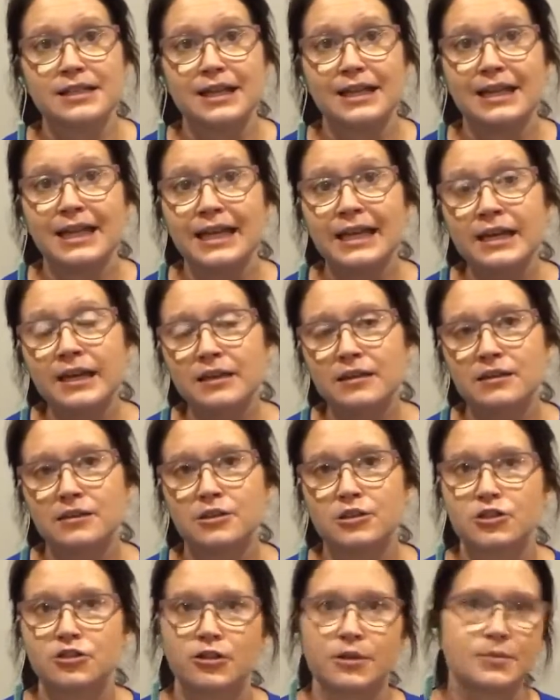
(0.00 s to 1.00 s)
a link in the
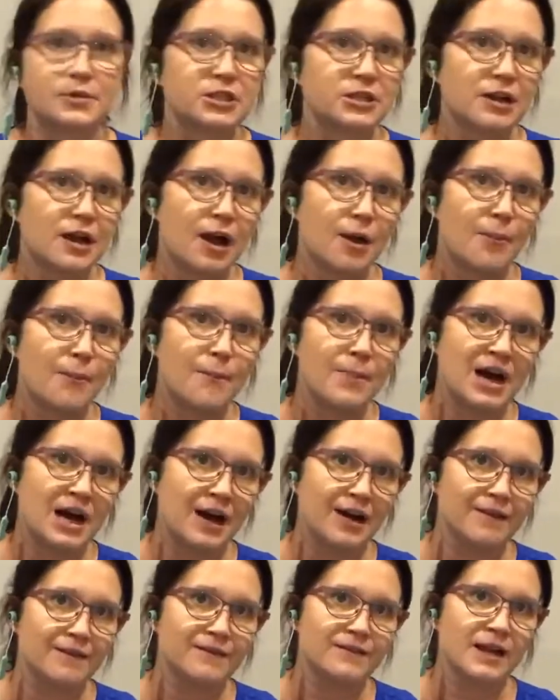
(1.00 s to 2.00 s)
description
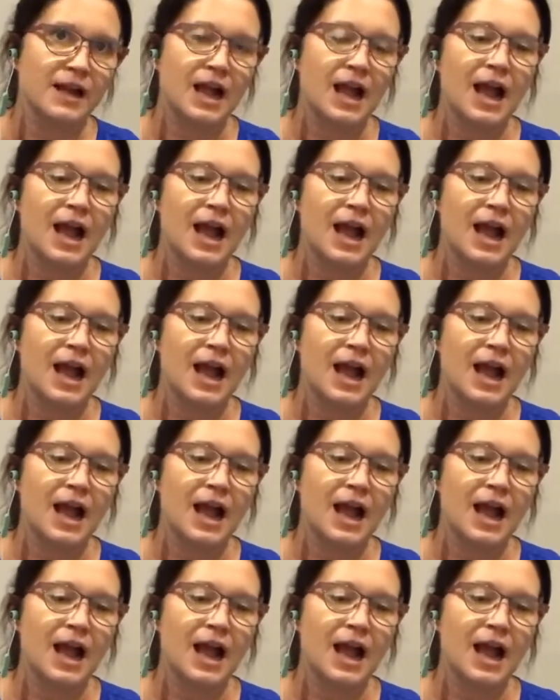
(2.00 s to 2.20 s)
above.